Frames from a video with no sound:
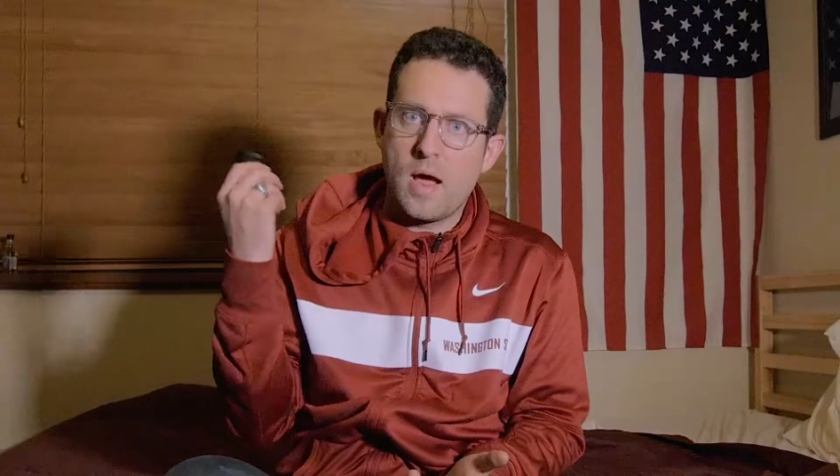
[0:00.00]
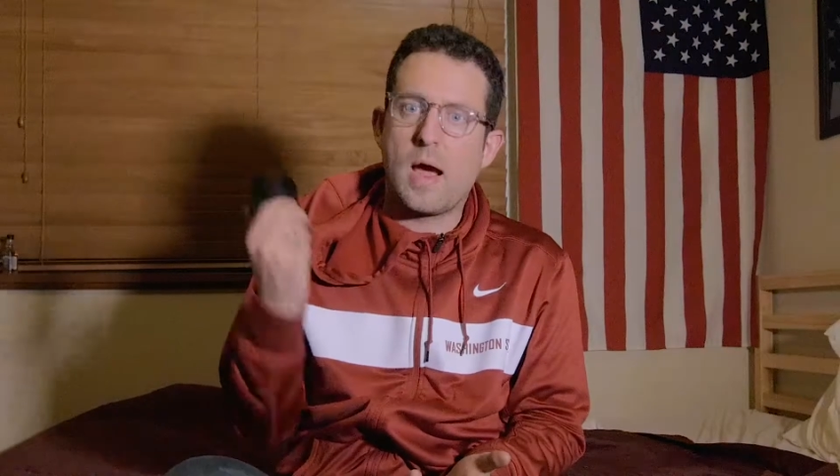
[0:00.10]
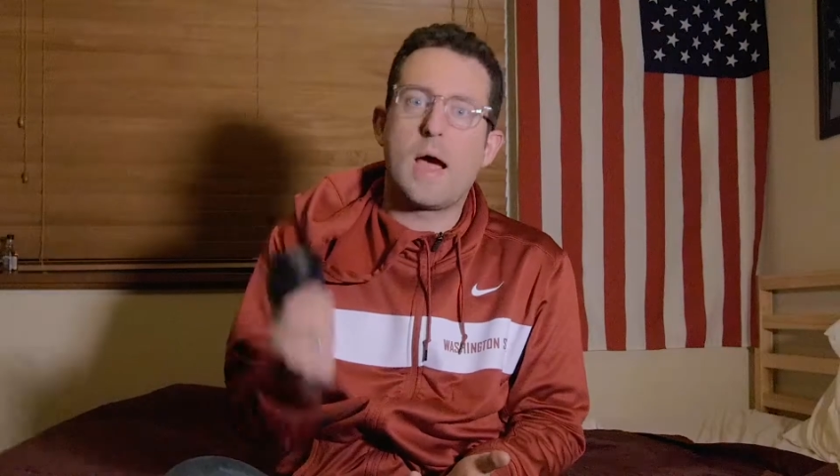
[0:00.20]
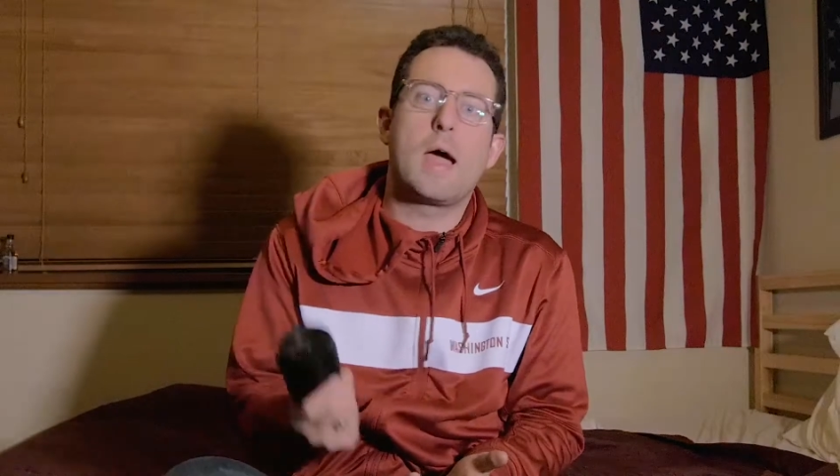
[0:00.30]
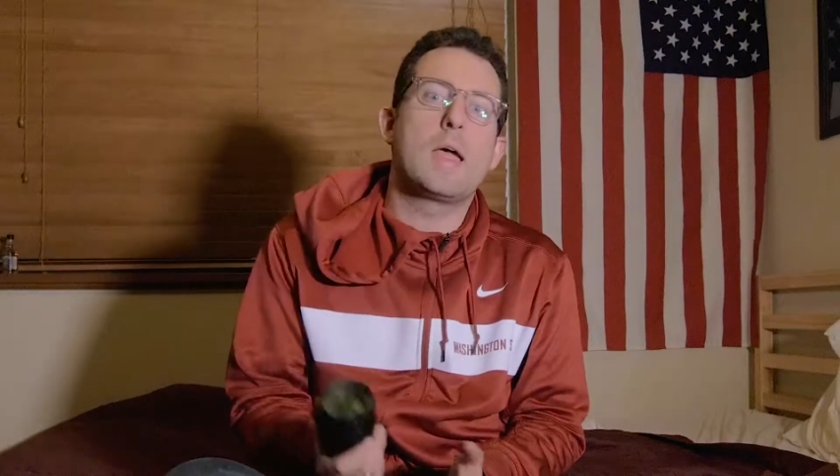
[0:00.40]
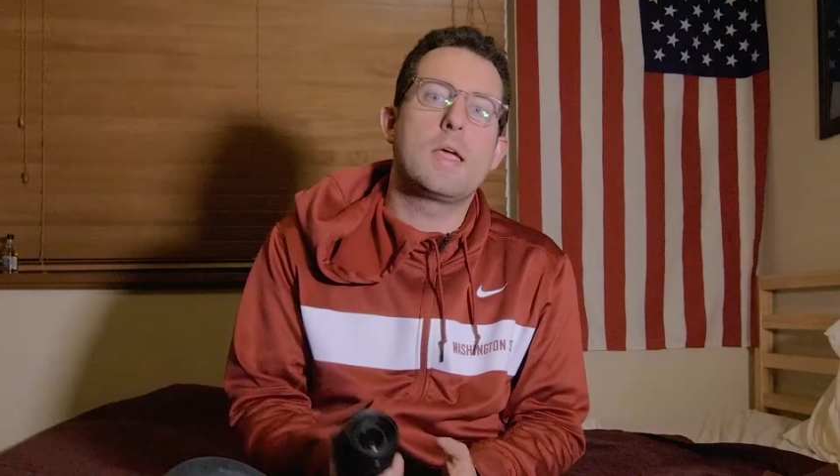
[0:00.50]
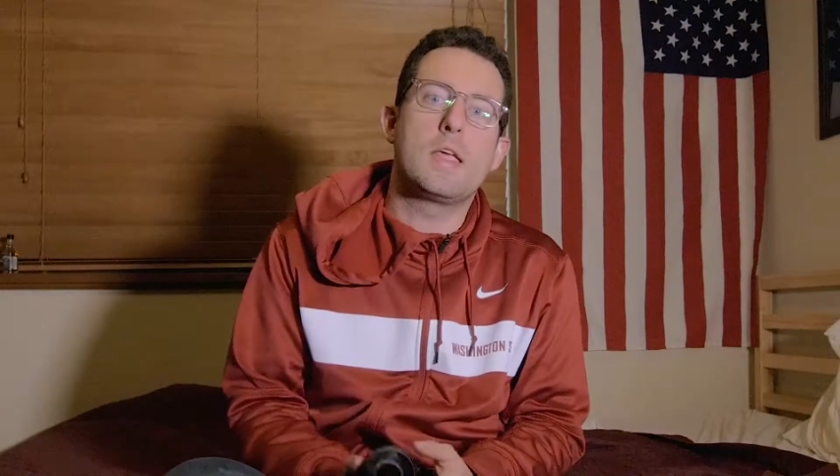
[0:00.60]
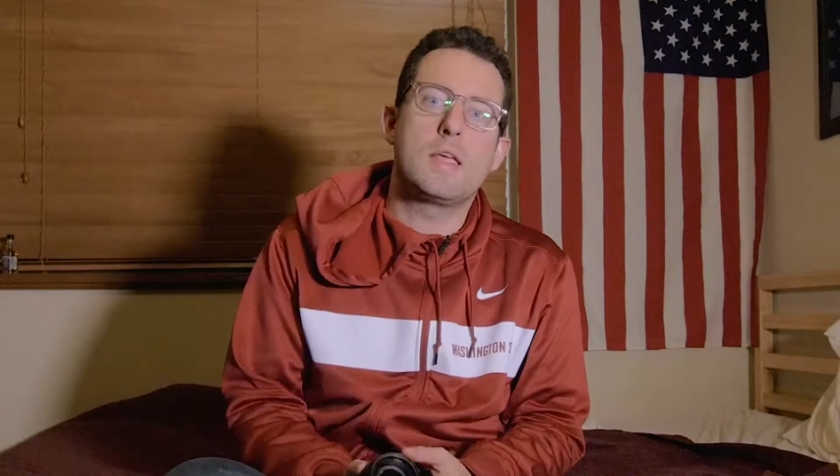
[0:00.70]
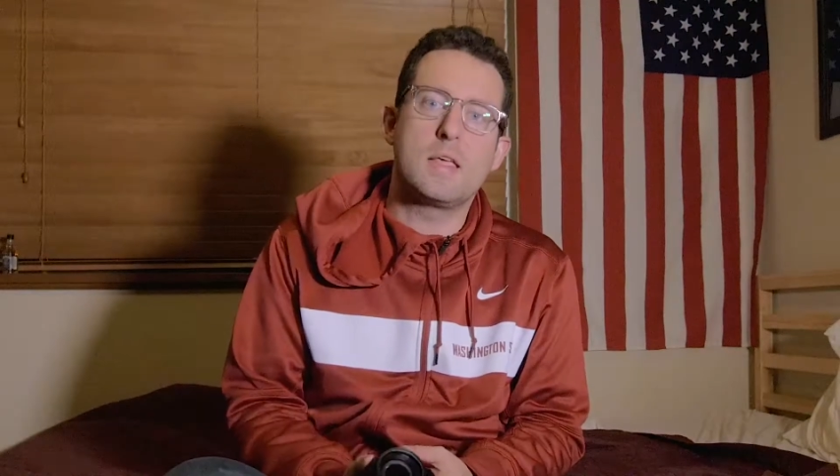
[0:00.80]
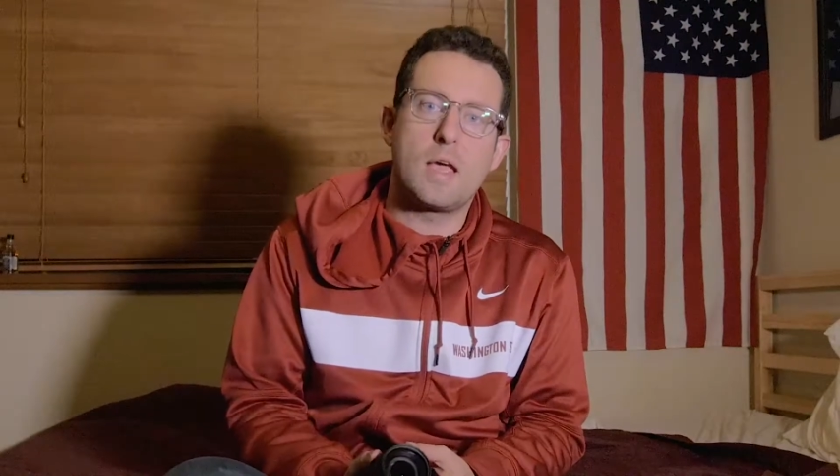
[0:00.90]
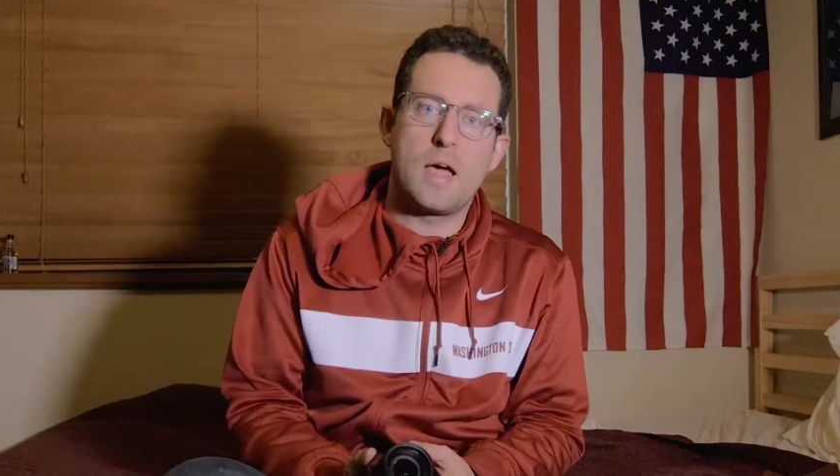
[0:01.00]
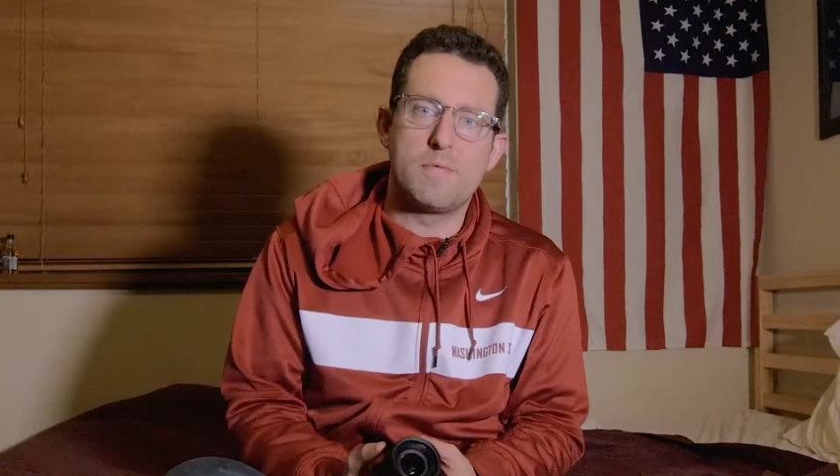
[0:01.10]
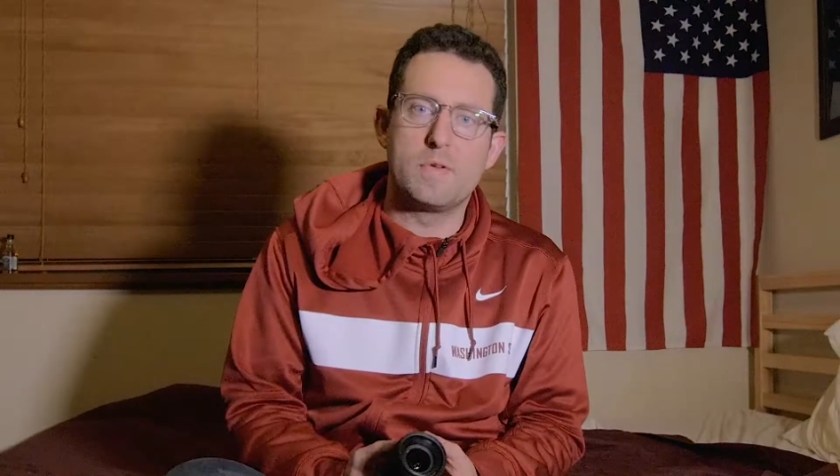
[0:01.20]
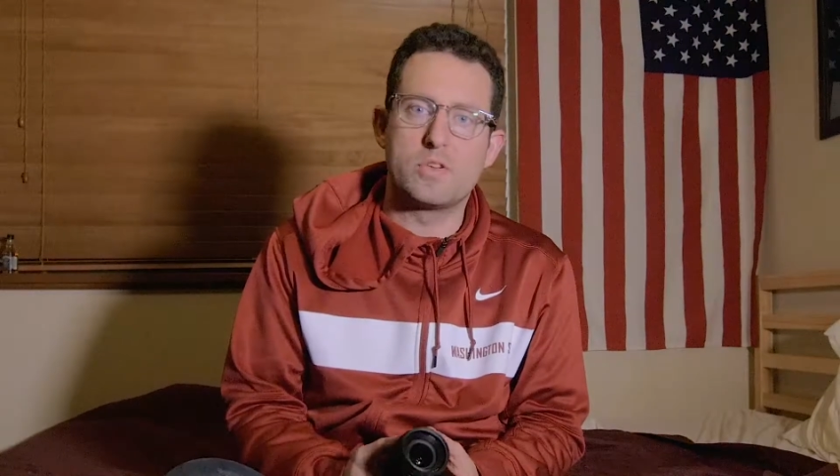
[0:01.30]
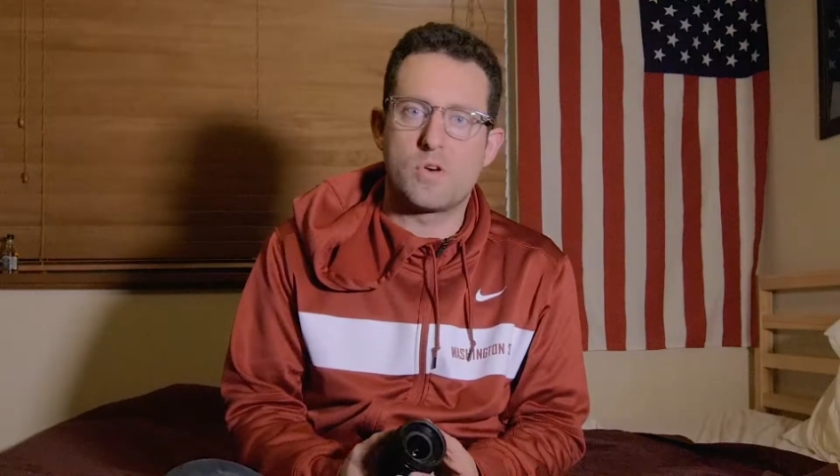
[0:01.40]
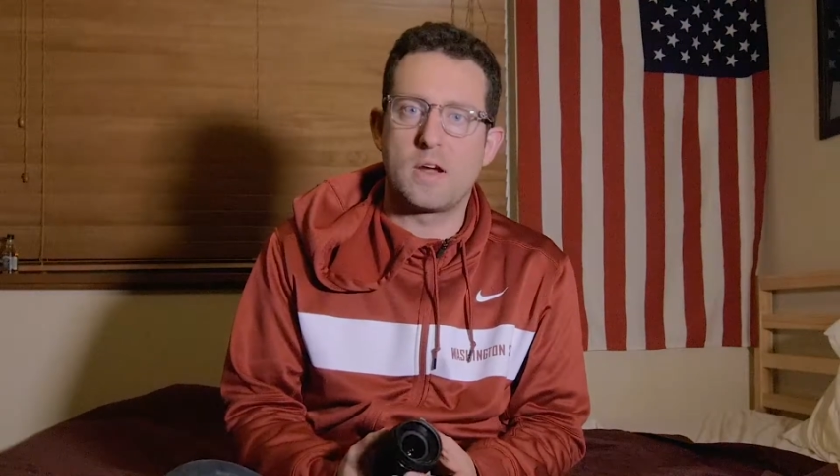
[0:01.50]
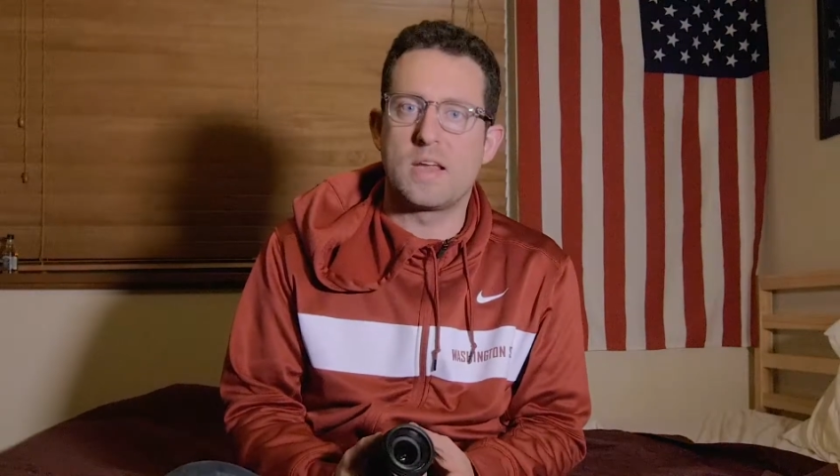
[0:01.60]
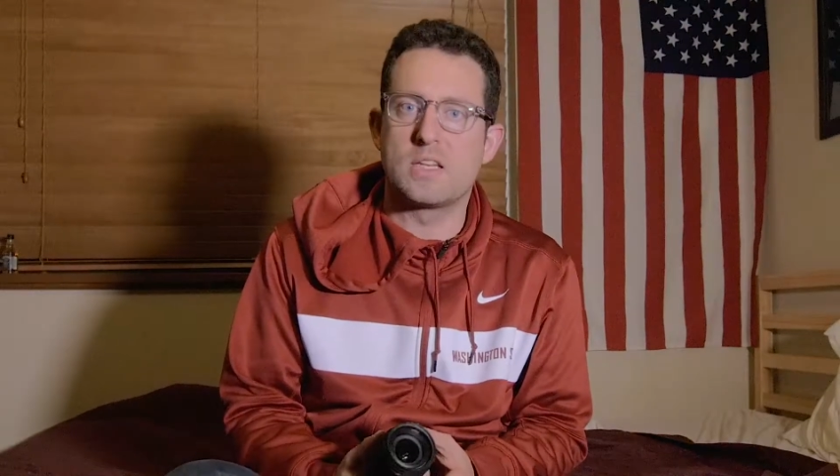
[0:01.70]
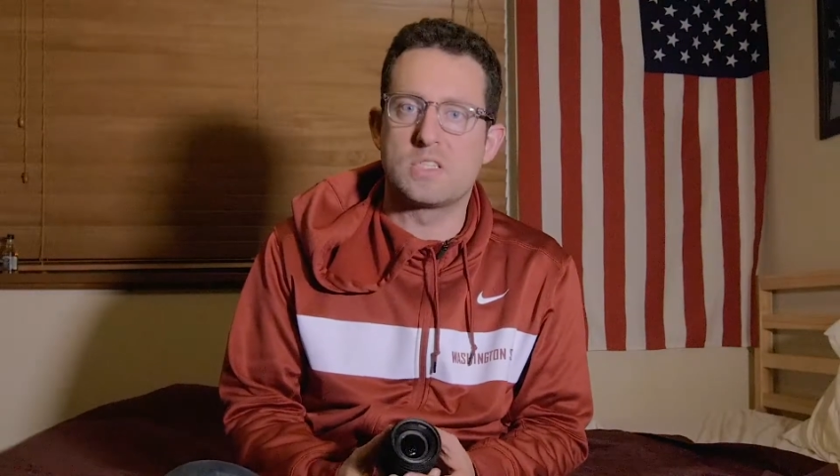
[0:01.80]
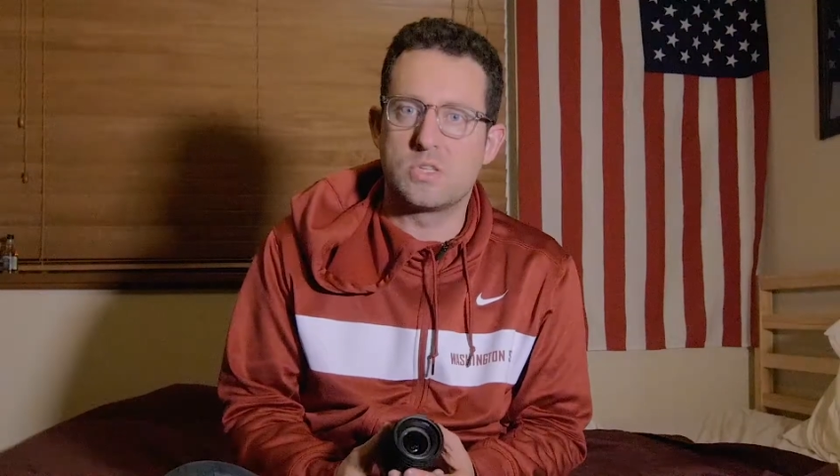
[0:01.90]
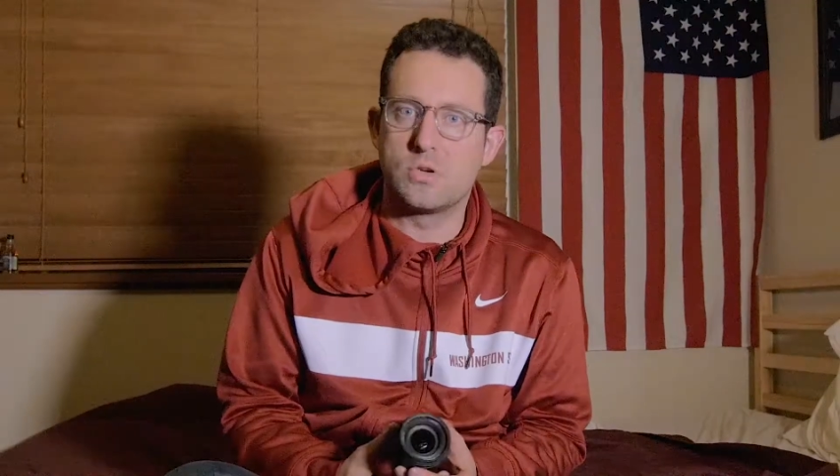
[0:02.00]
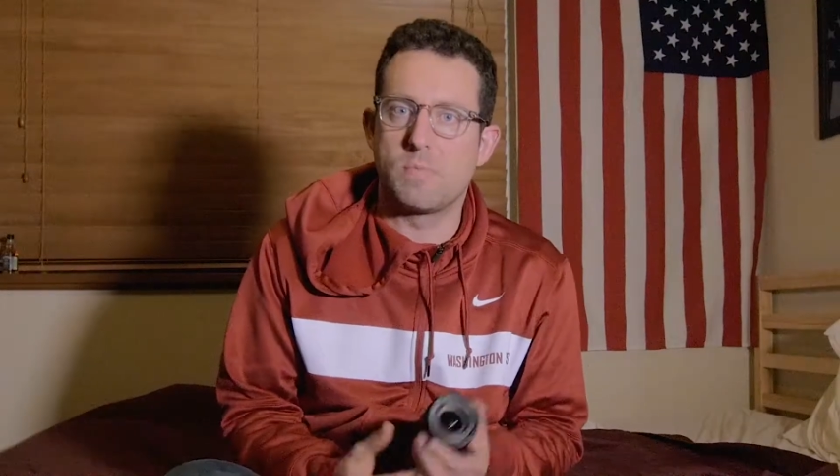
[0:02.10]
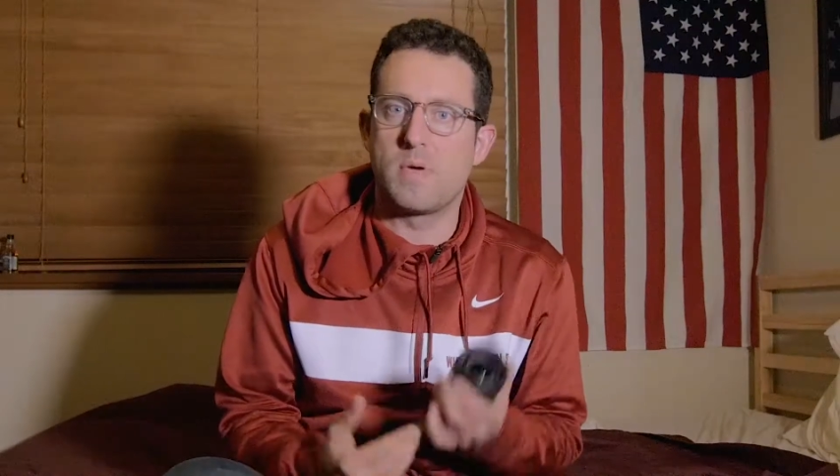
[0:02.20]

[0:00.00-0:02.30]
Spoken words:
I have been trying to